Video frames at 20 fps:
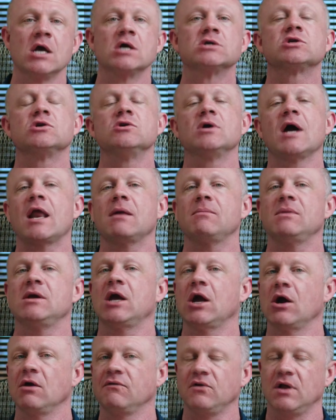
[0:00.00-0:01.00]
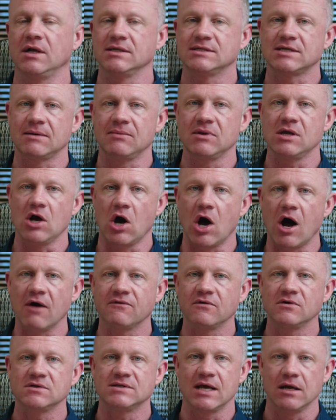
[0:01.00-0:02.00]
So you got to be careful on some of the
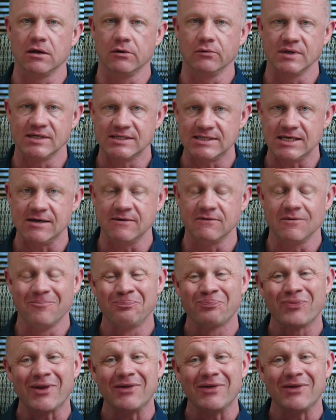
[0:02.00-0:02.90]
offers that you receive.